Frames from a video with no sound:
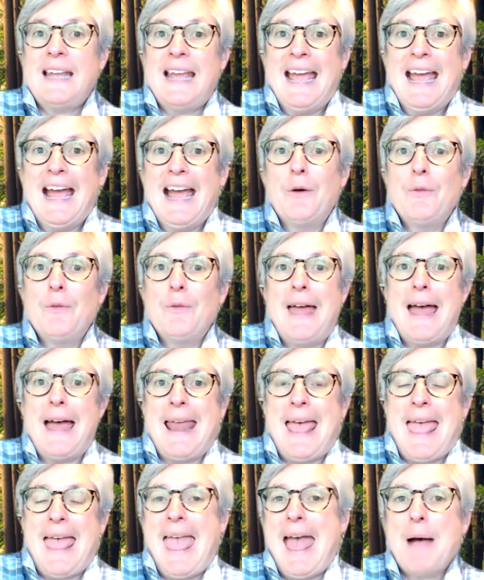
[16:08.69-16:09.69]
how that
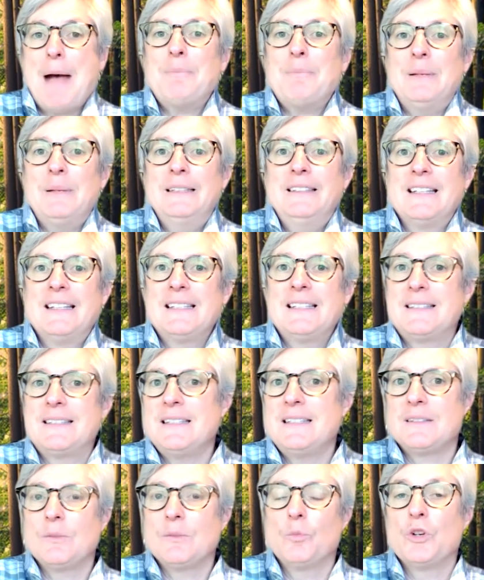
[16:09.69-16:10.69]
happened, the
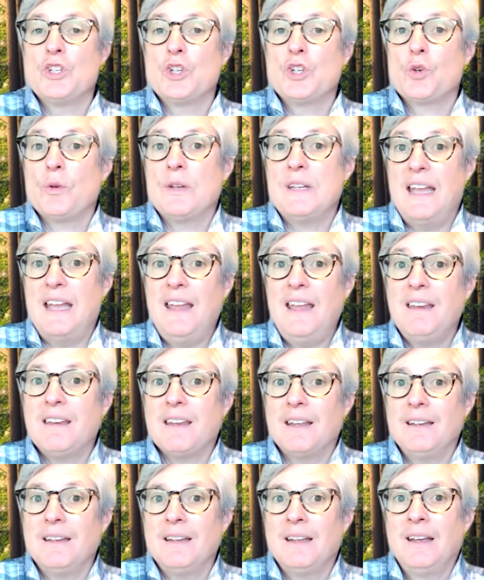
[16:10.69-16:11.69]
system was
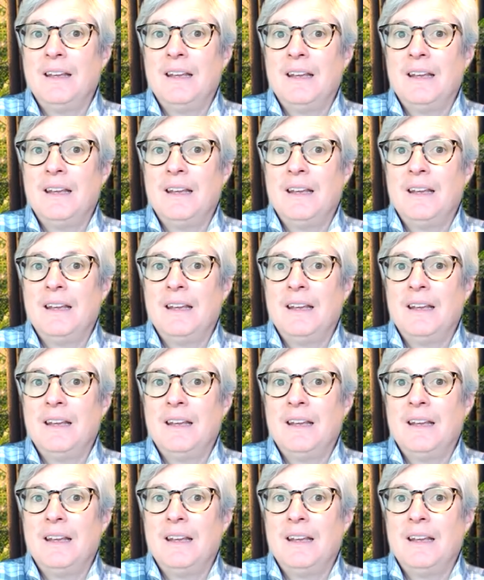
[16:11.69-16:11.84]
created,